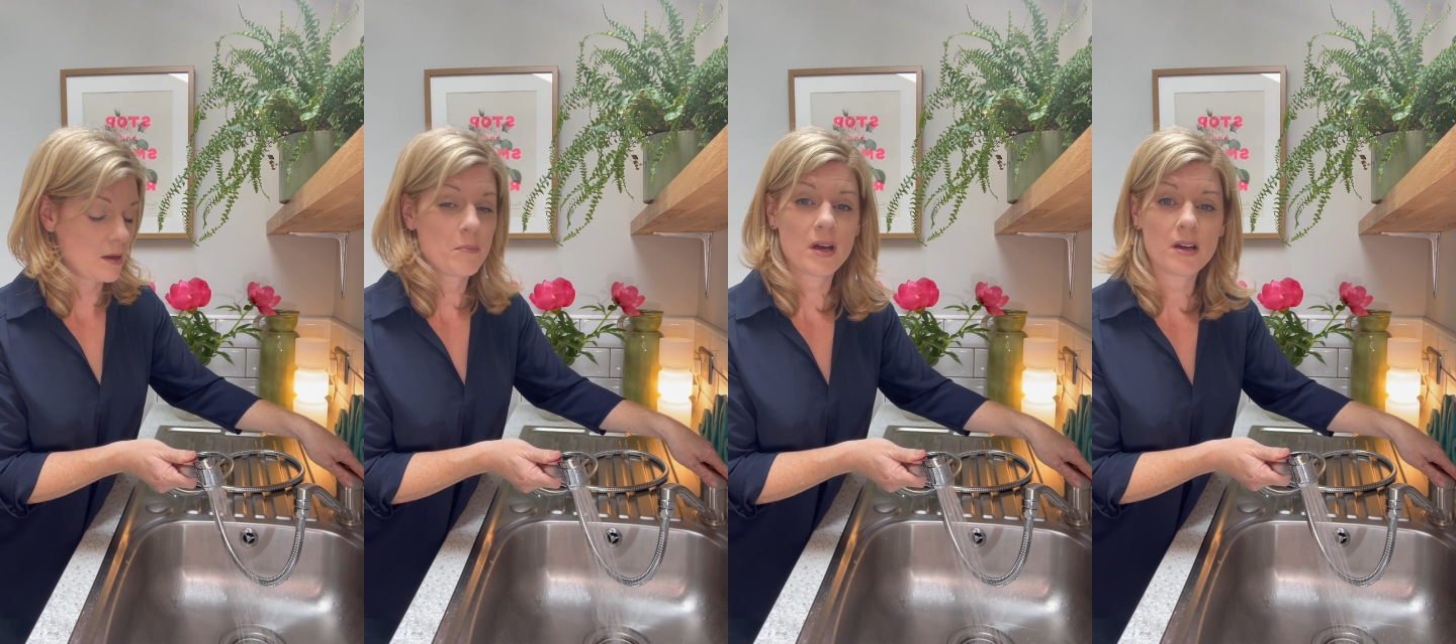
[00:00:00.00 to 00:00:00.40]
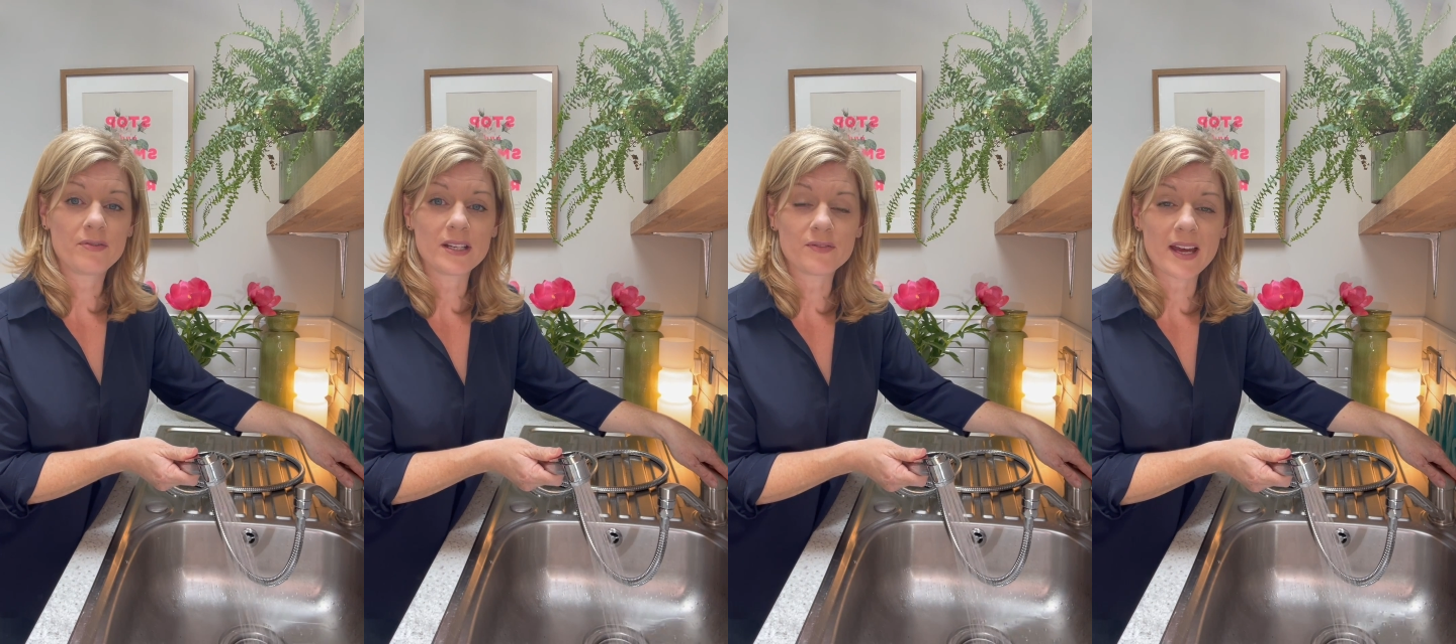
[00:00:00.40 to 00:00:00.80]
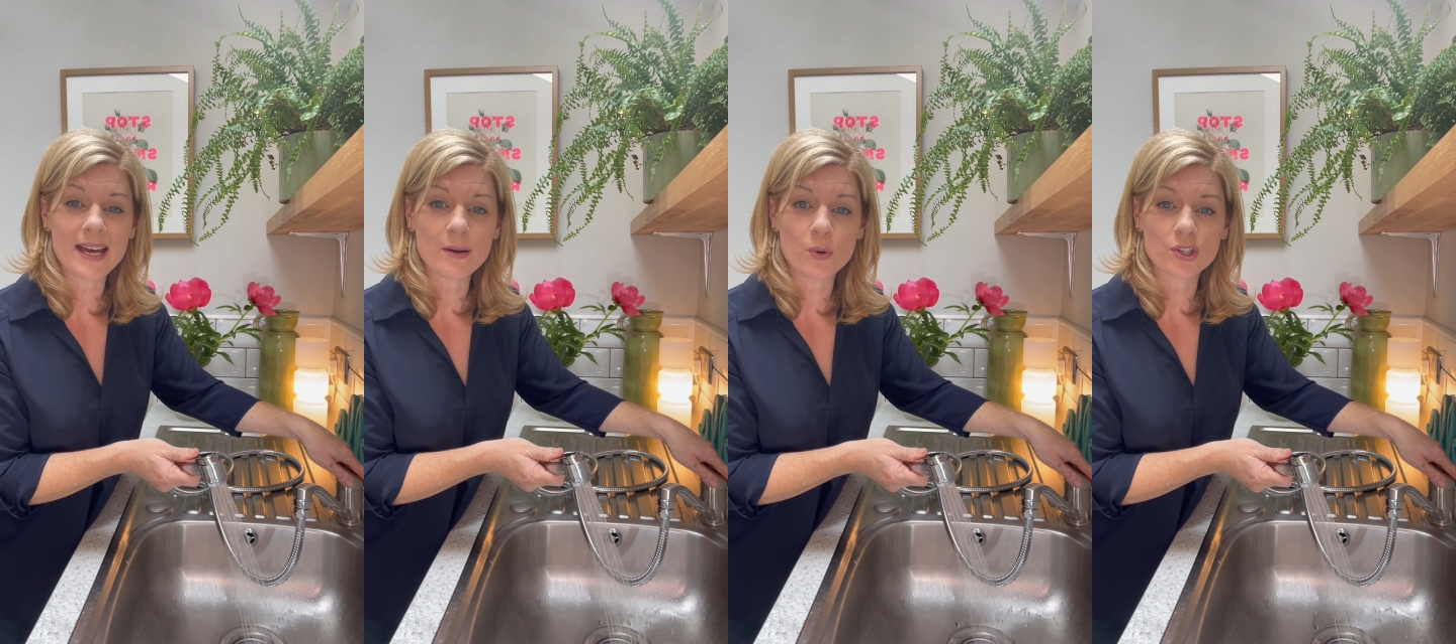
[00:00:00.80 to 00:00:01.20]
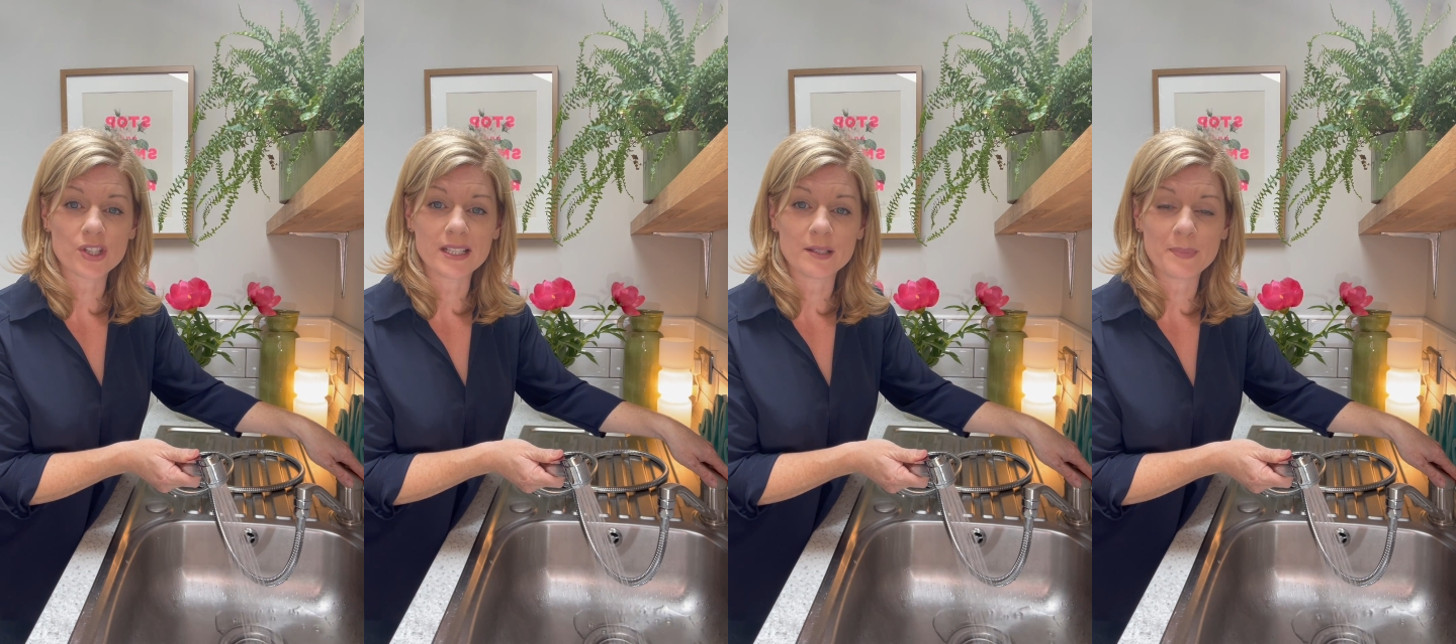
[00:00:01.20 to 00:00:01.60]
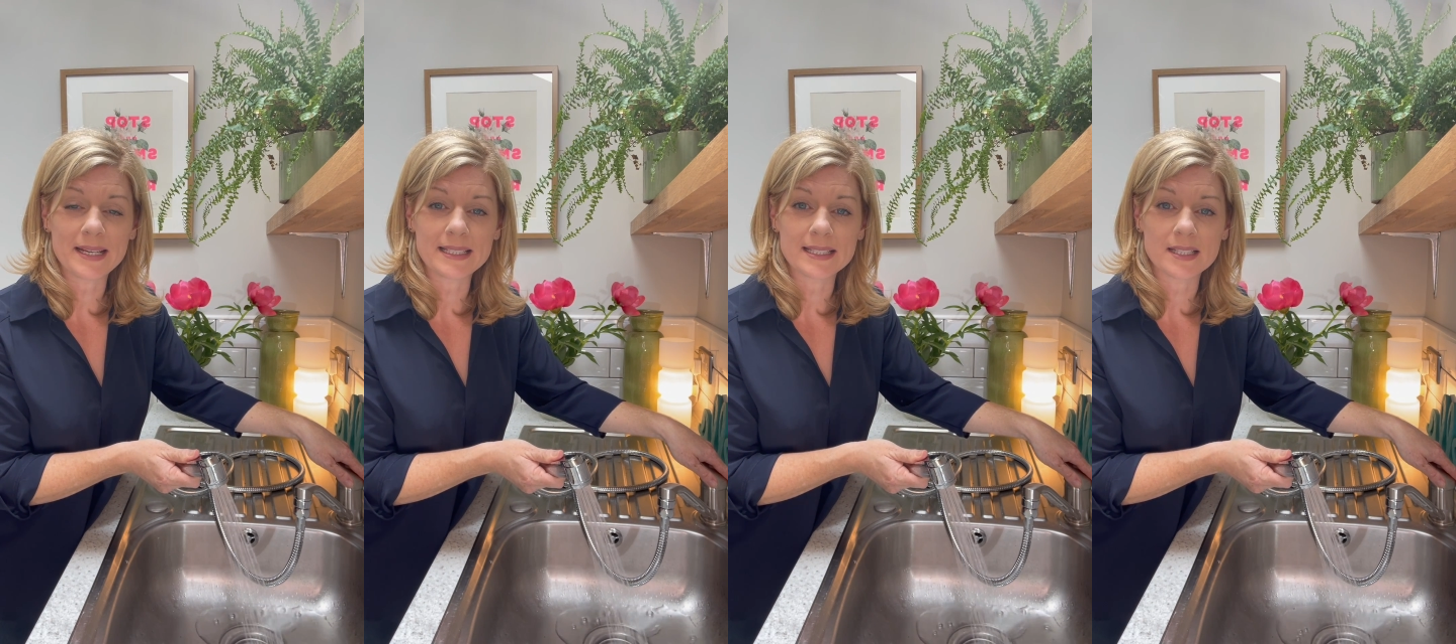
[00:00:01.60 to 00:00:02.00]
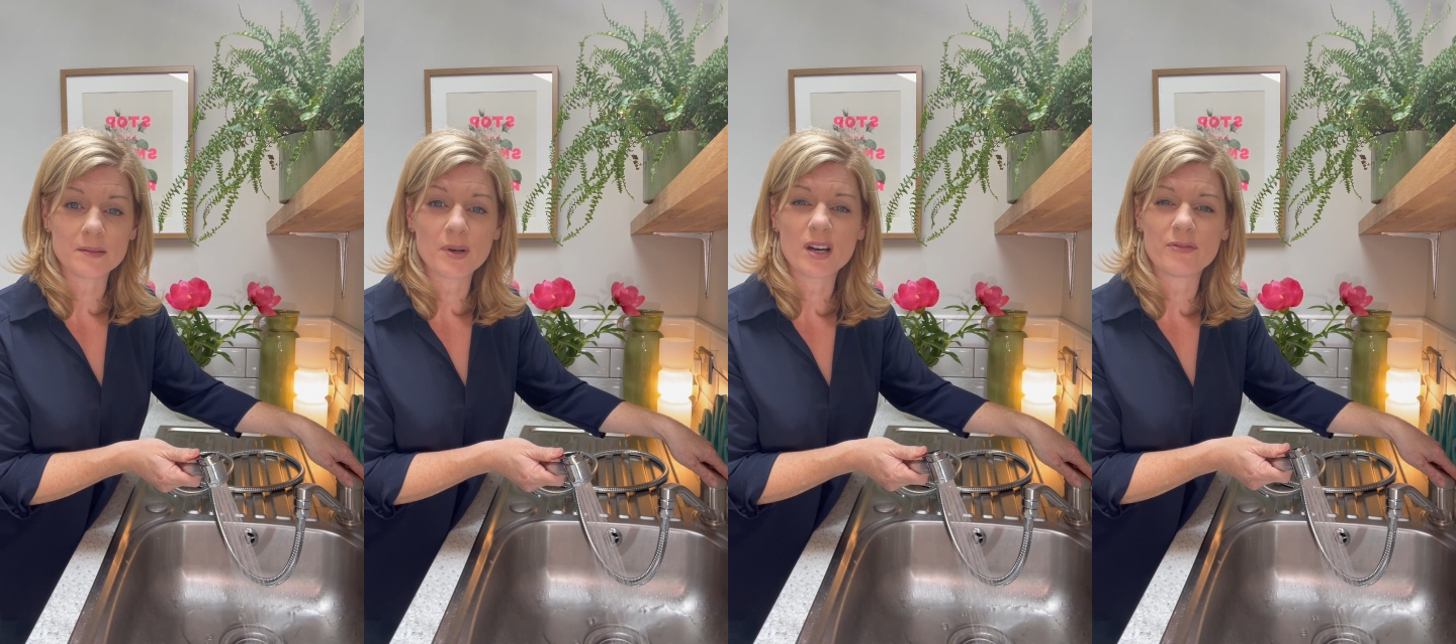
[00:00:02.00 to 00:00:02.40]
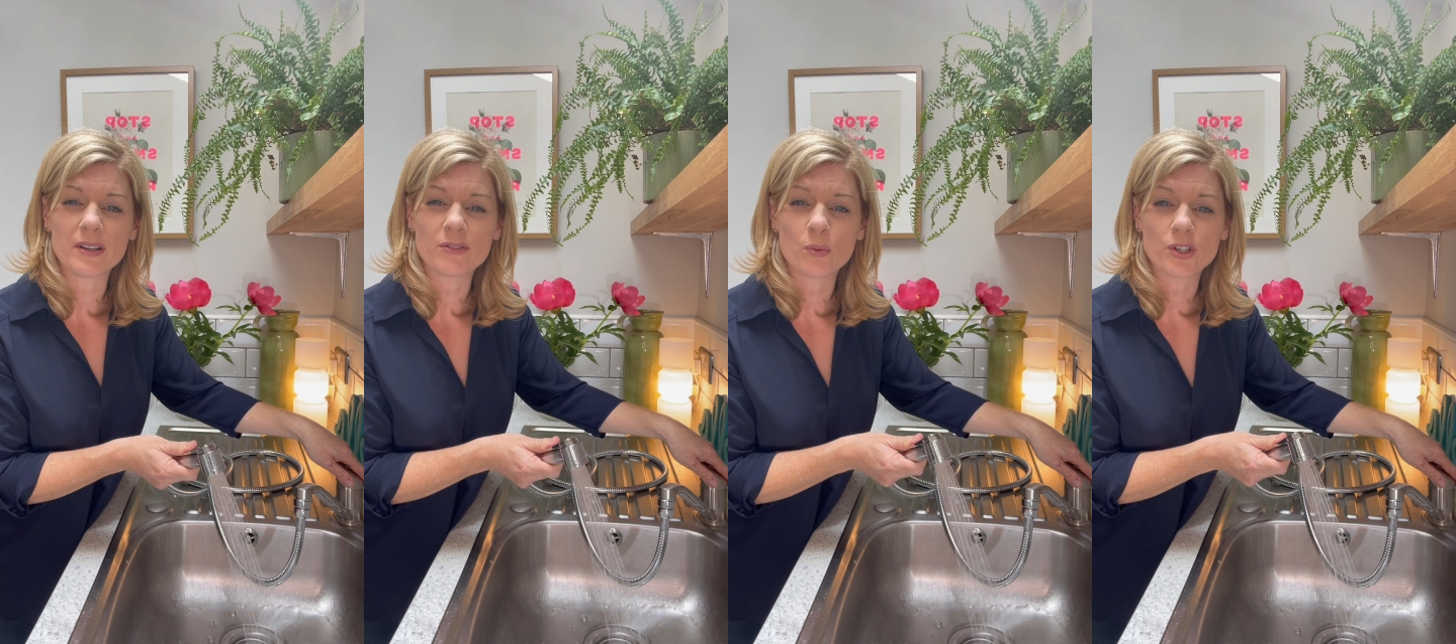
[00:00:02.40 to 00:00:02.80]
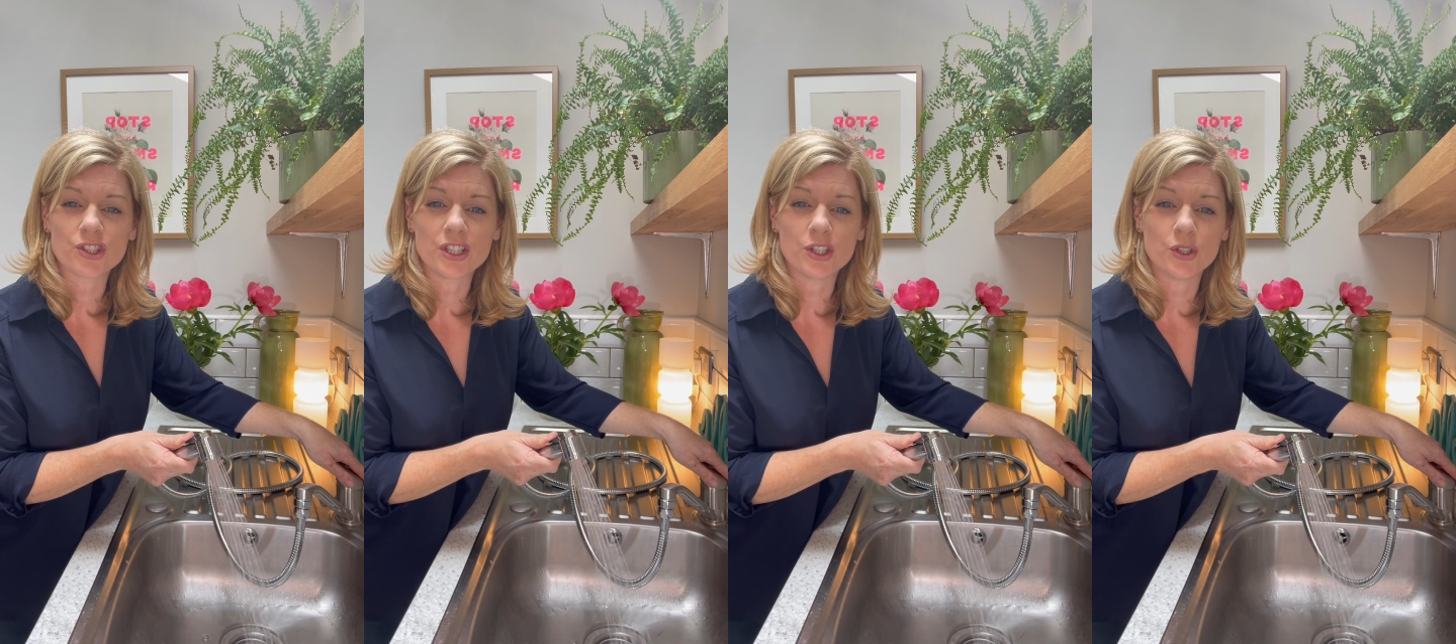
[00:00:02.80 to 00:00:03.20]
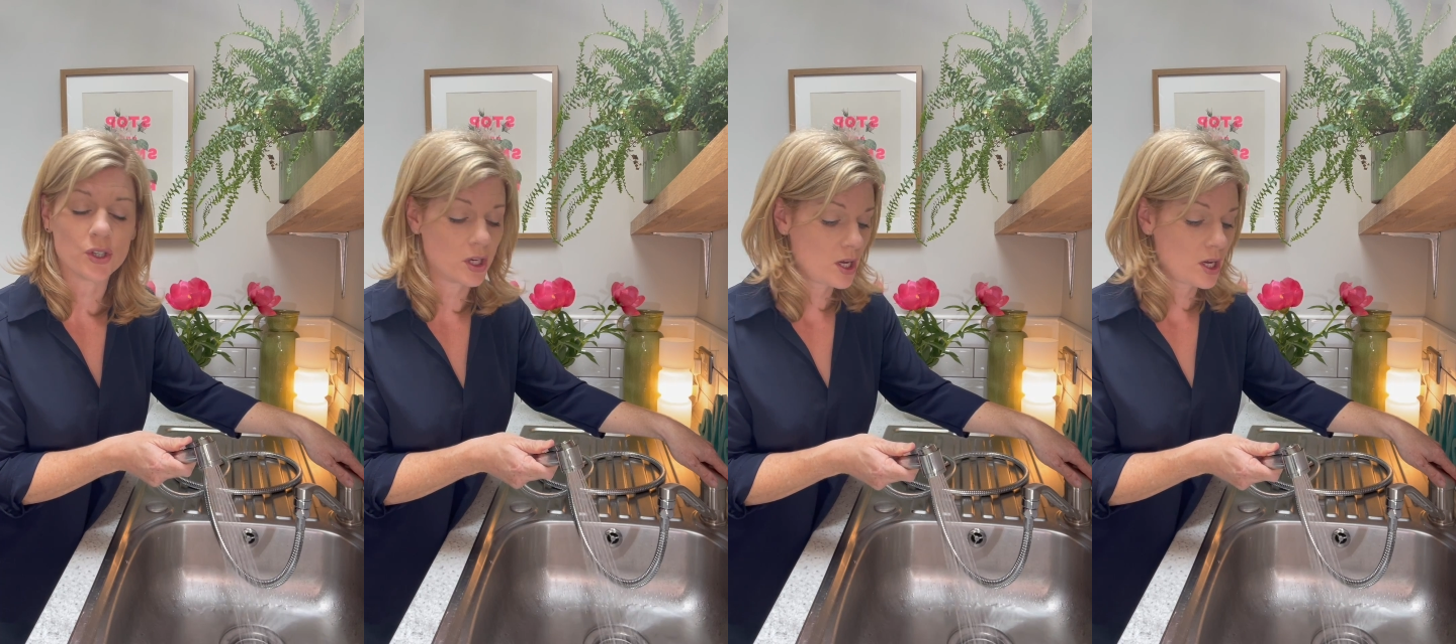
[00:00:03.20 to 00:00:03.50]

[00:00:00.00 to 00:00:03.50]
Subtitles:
Perfect for hair washing the basin, perfect for washing your